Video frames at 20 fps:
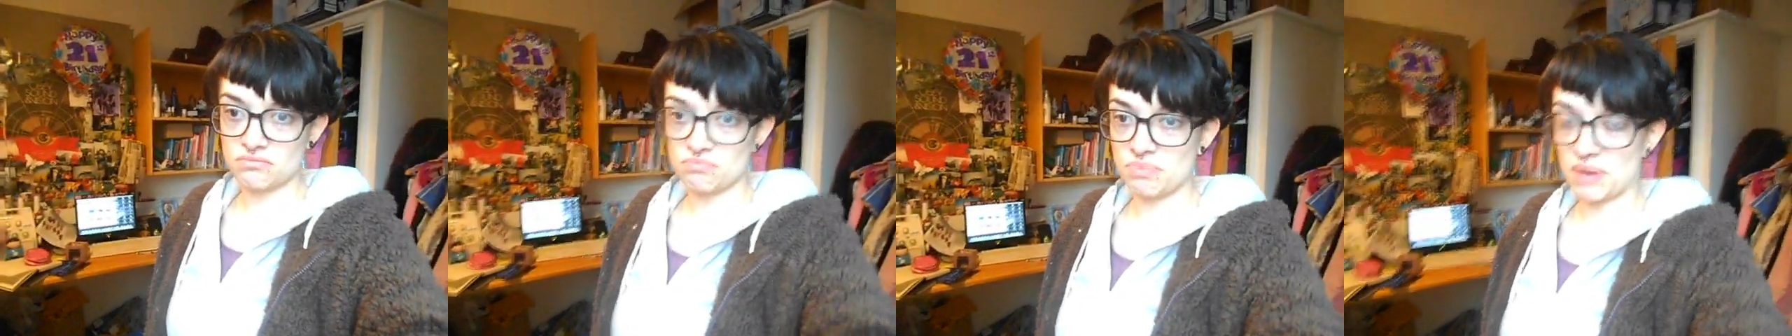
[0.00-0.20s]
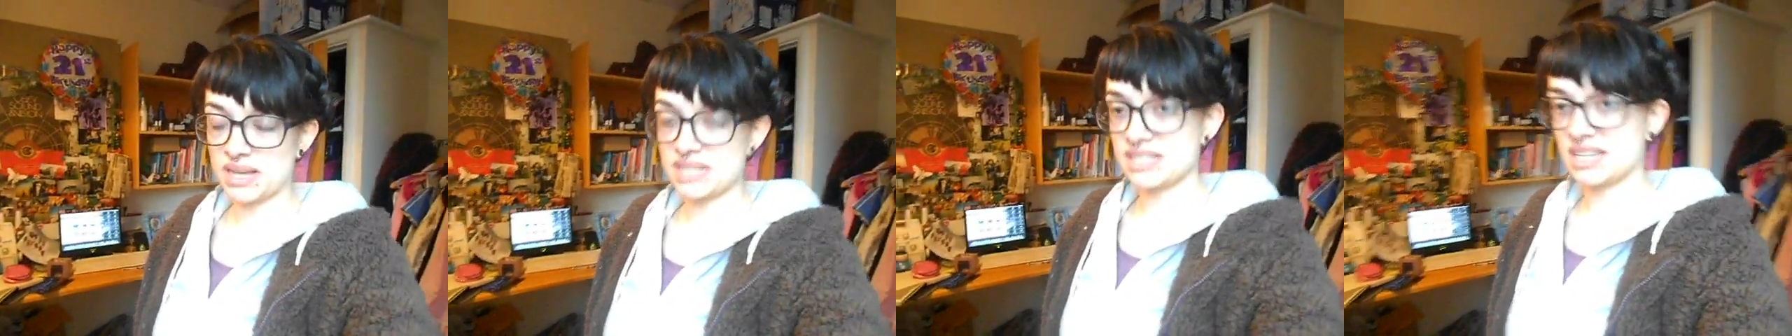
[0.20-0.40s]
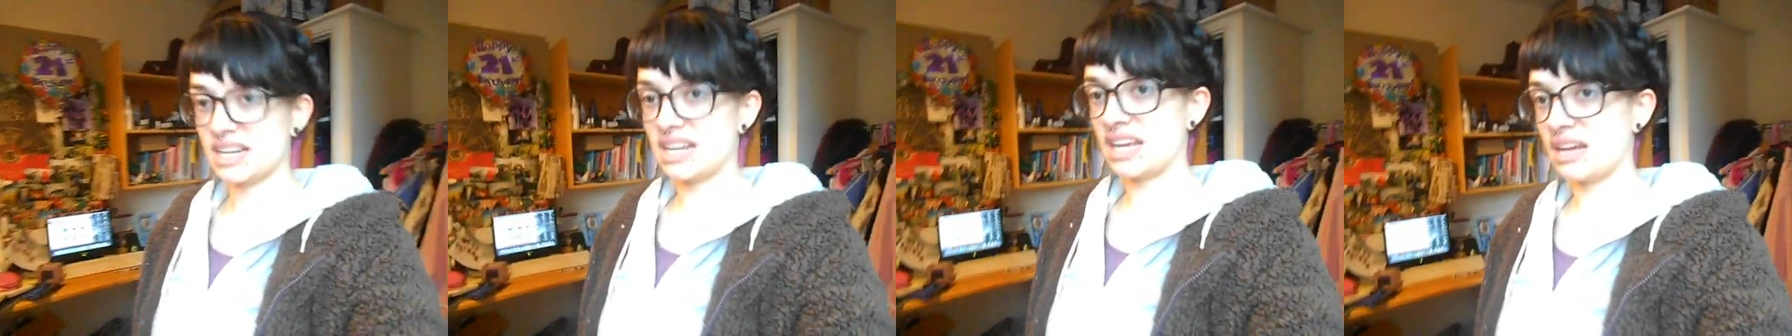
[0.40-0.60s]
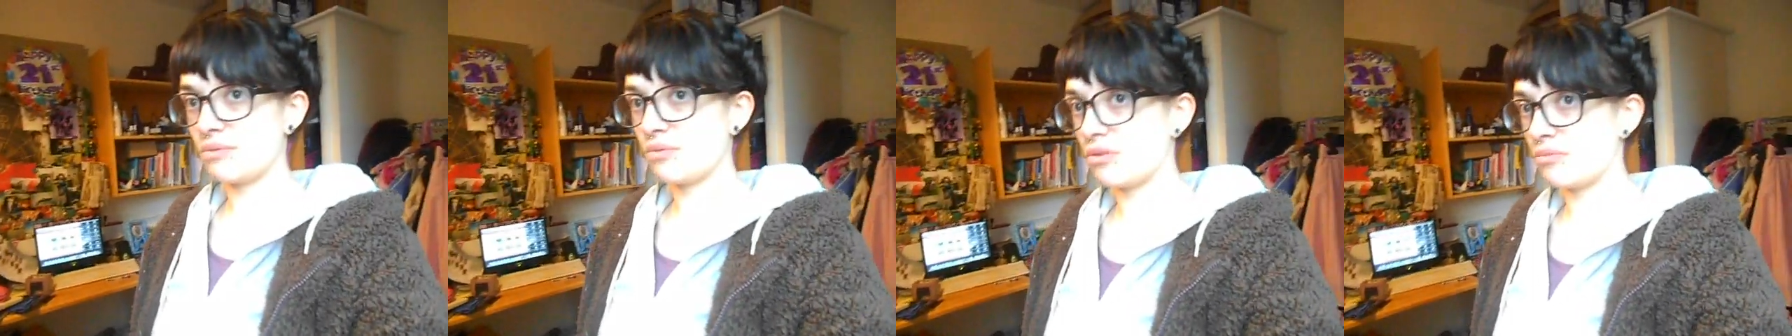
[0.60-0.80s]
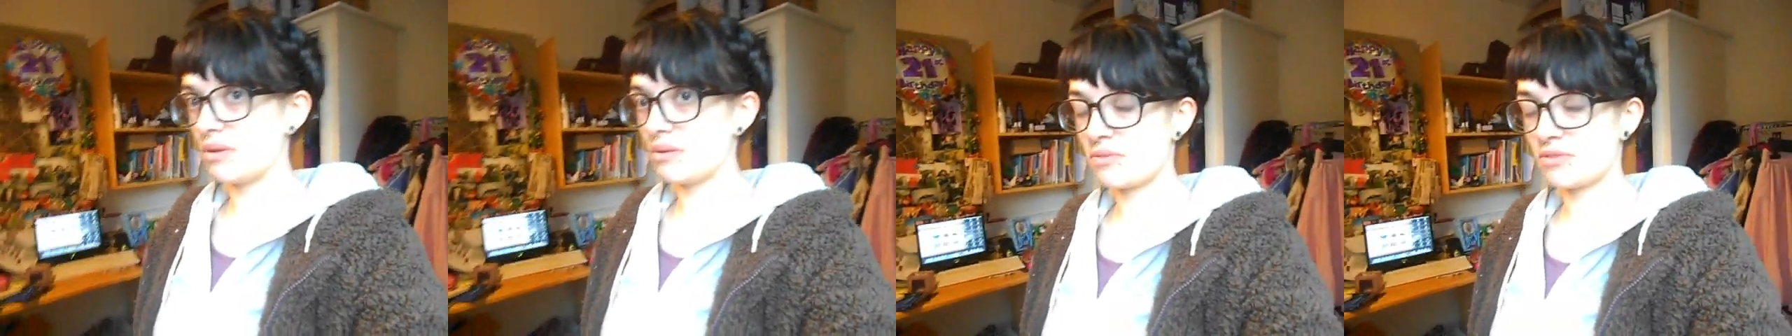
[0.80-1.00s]
basically
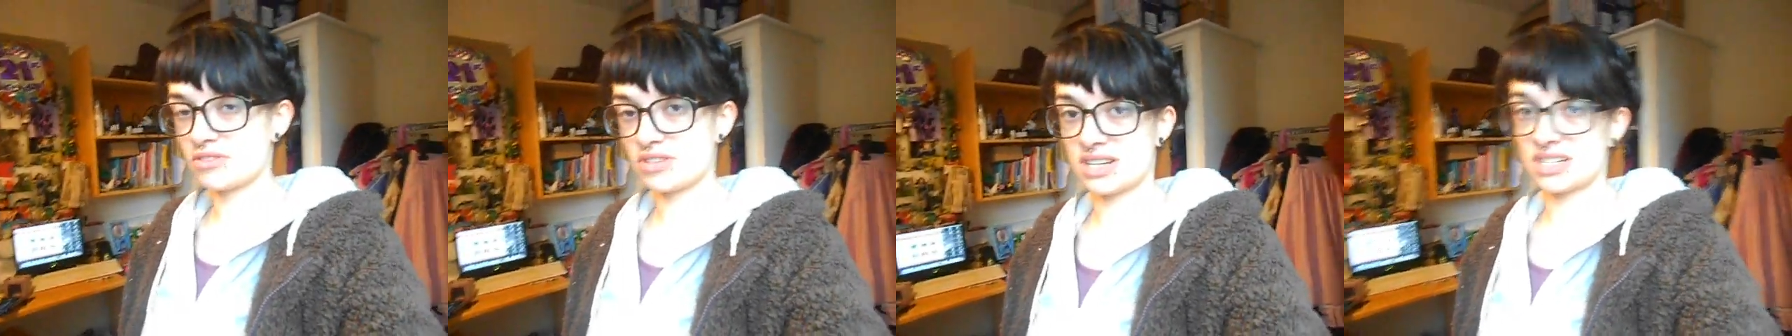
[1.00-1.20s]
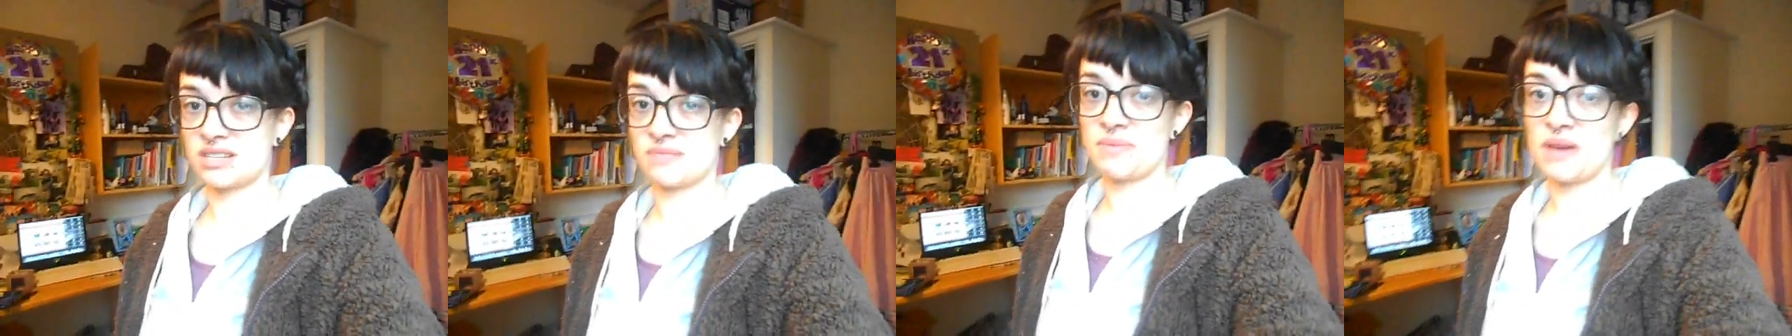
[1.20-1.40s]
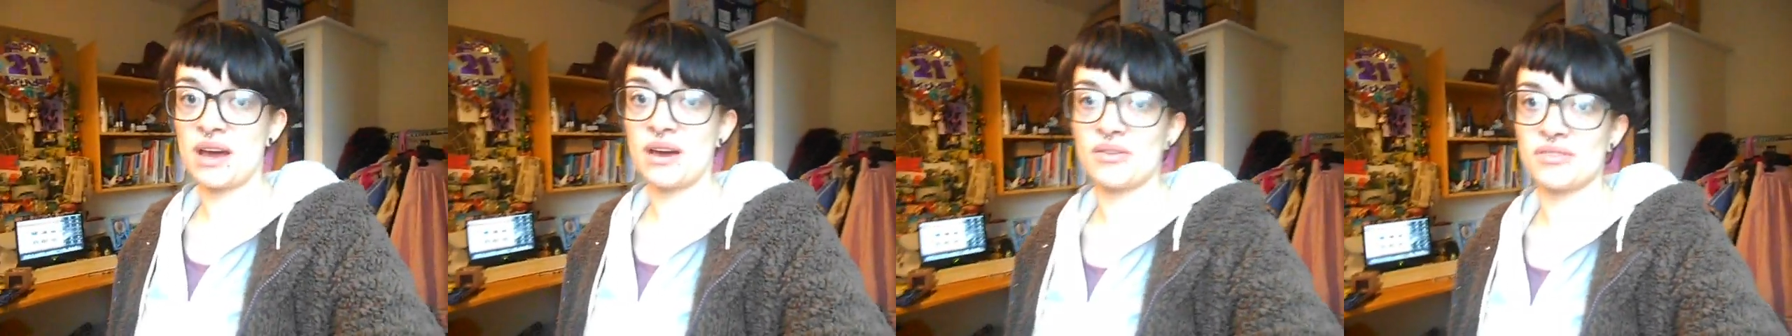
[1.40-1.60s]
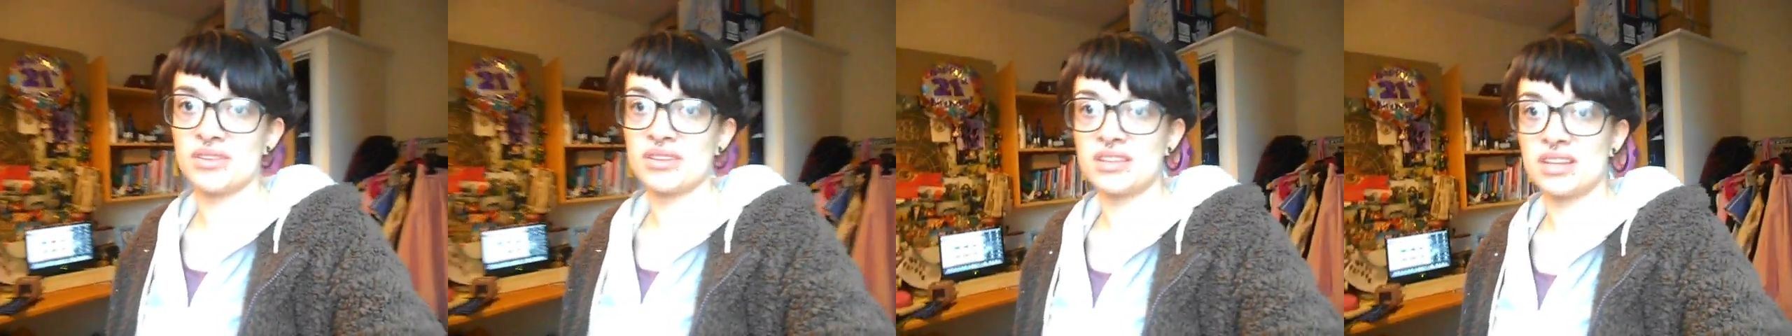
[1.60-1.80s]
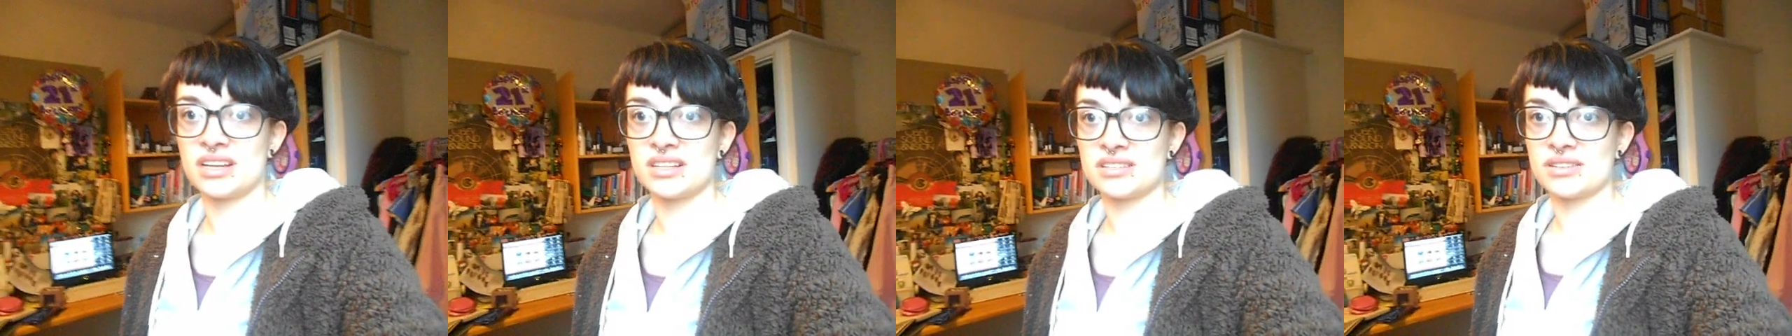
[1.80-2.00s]
what my project's about,
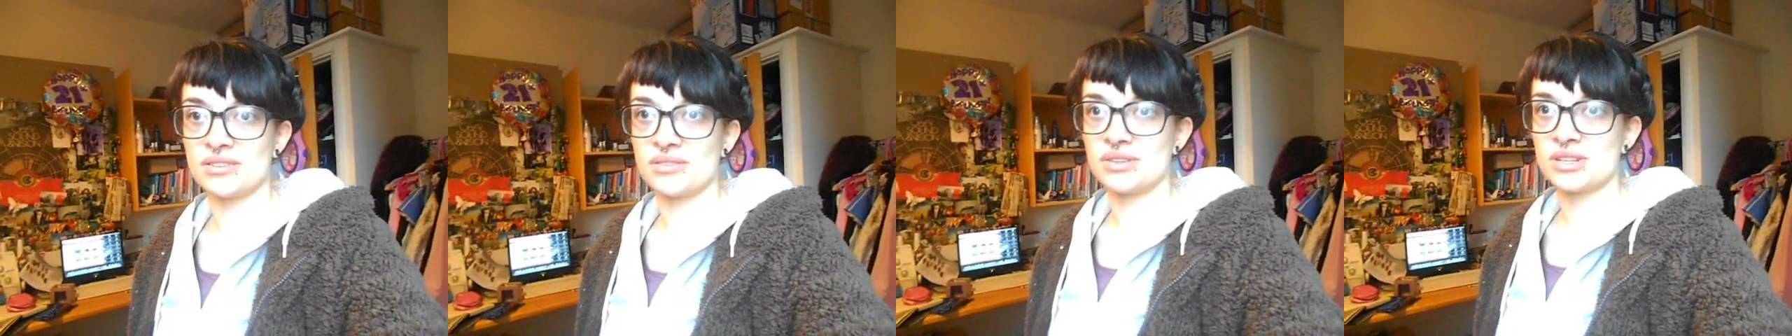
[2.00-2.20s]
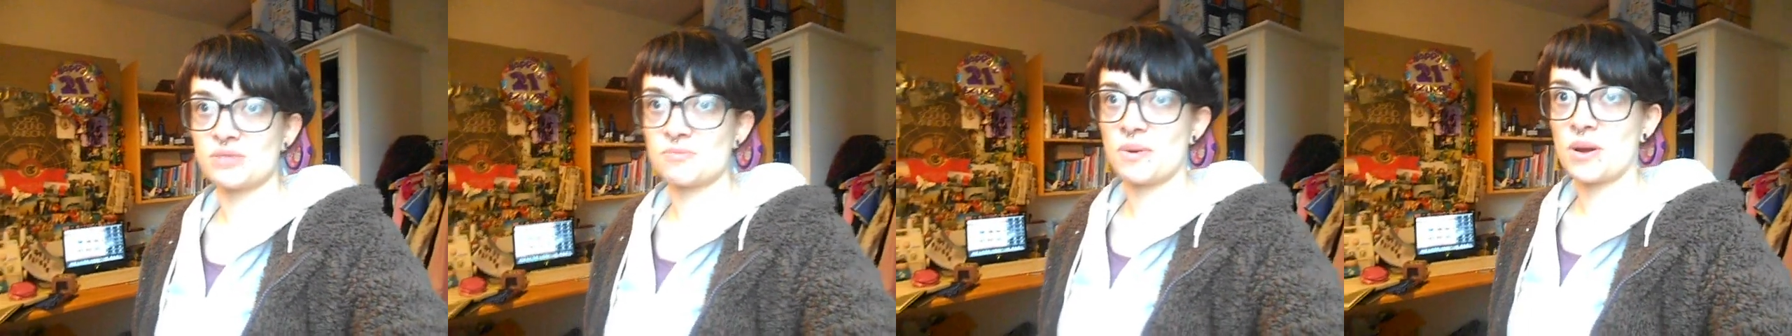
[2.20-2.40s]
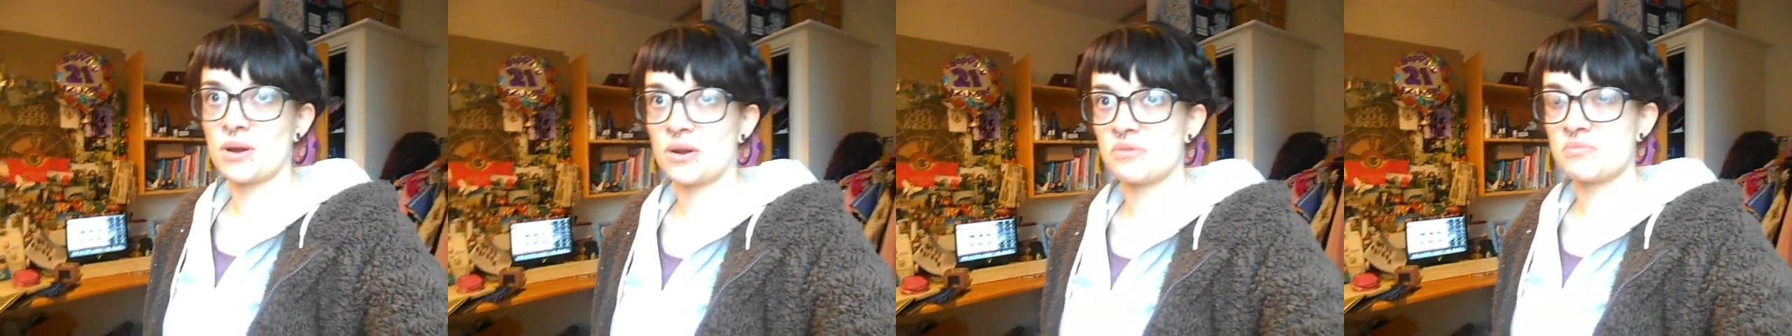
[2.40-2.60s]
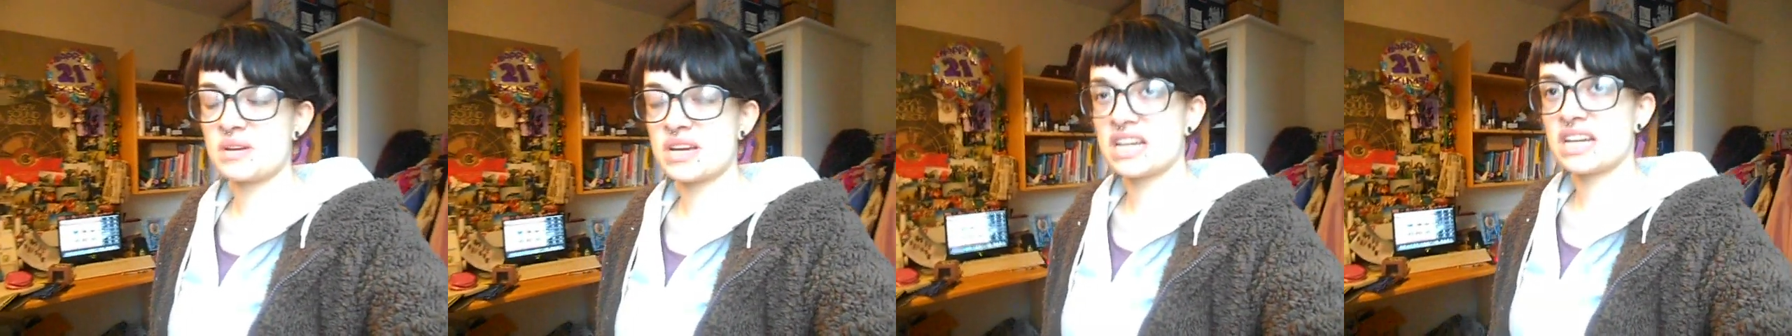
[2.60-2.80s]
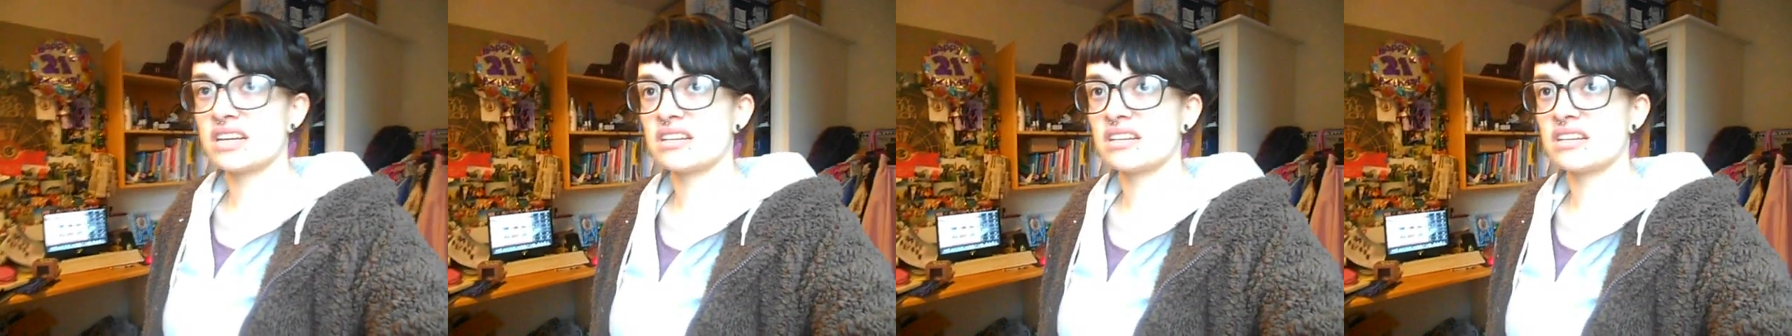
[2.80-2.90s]
the things that are inspiring me,